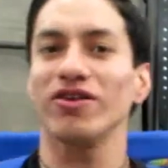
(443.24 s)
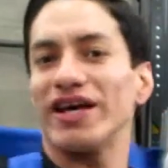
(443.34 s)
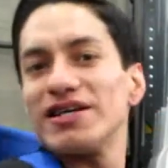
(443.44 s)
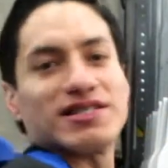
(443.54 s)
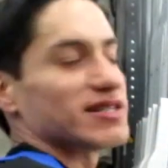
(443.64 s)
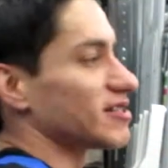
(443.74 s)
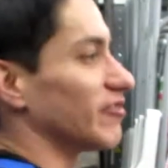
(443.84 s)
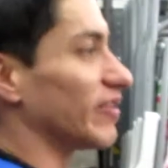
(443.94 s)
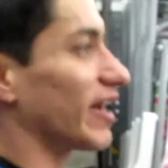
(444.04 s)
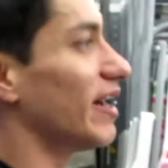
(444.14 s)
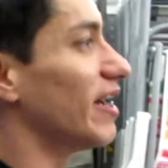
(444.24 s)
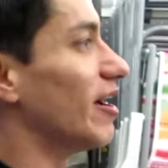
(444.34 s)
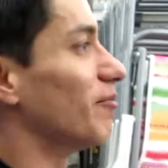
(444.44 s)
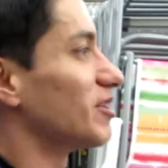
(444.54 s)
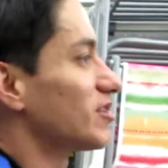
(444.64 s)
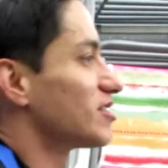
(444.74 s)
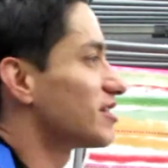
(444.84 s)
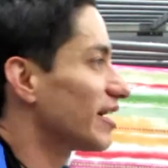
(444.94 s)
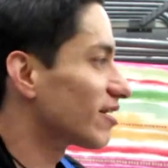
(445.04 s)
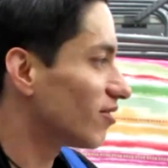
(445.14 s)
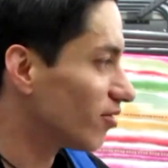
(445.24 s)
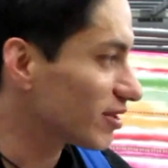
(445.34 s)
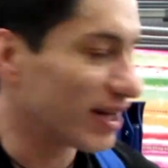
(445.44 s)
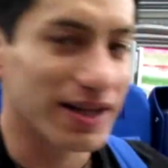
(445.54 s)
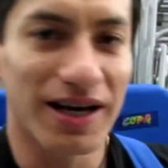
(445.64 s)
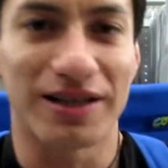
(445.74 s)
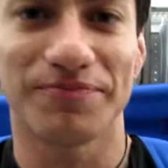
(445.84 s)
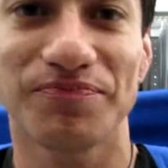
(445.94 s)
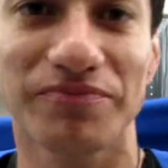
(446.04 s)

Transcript: lazy and stuff like I am. And just like, hold it like that.